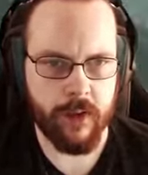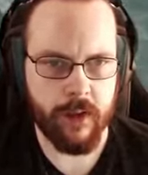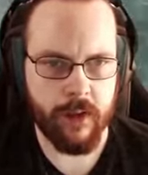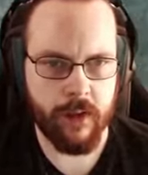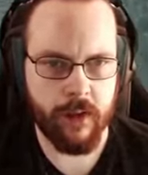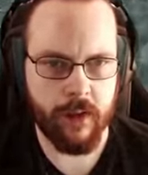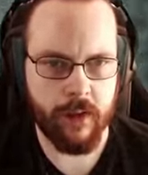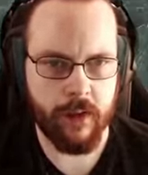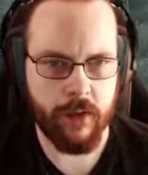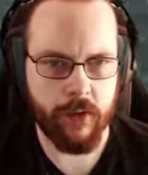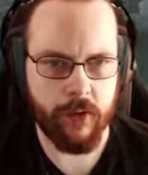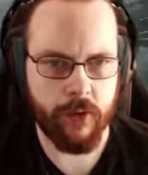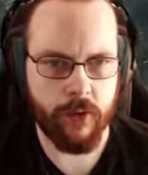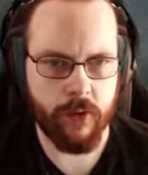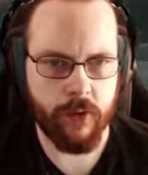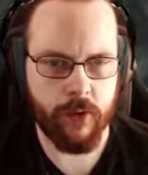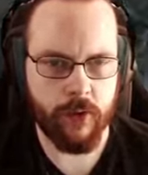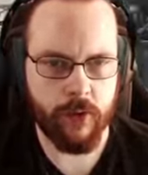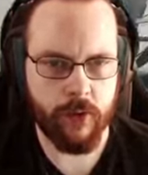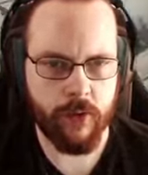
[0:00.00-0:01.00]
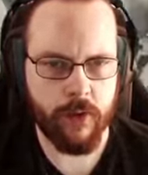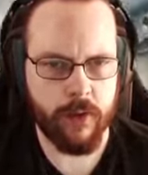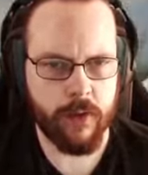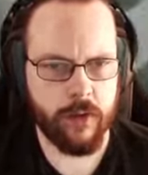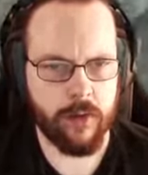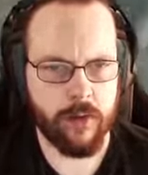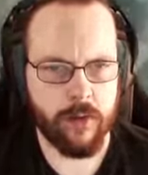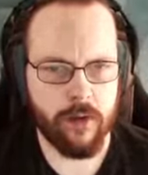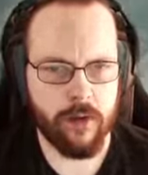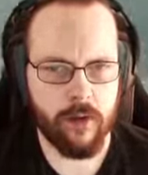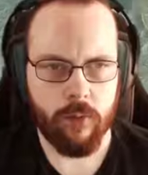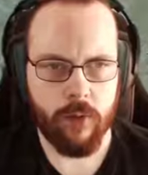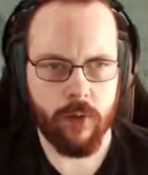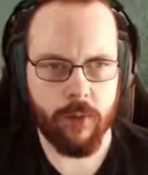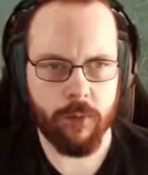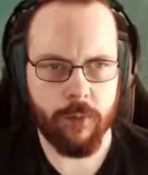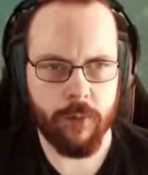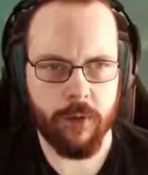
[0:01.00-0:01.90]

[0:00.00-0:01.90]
here, right? But